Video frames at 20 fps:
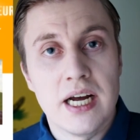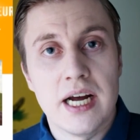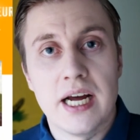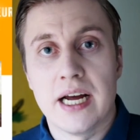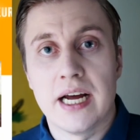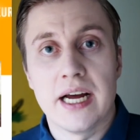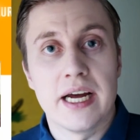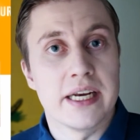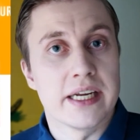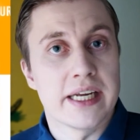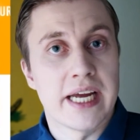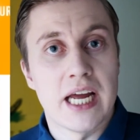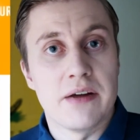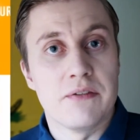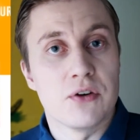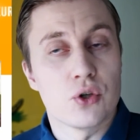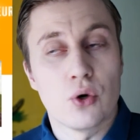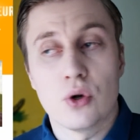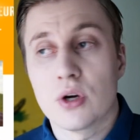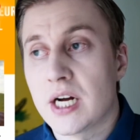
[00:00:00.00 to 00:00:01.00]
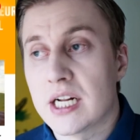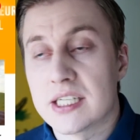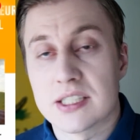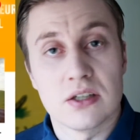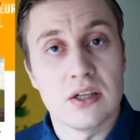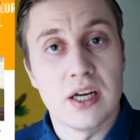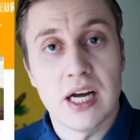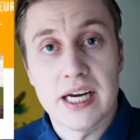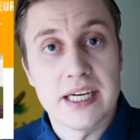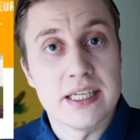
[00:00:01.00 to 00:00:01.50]
and came with all kinds
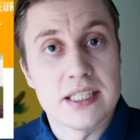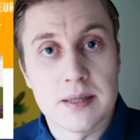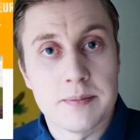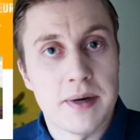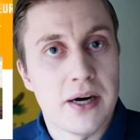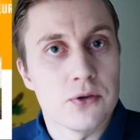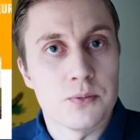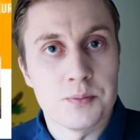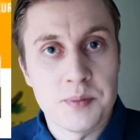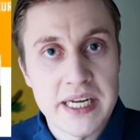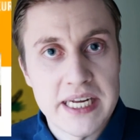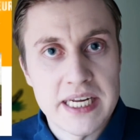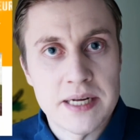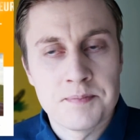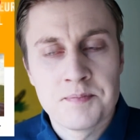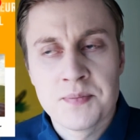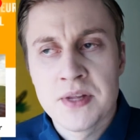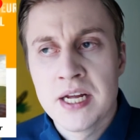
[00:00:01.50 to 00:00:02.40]
of lies about me.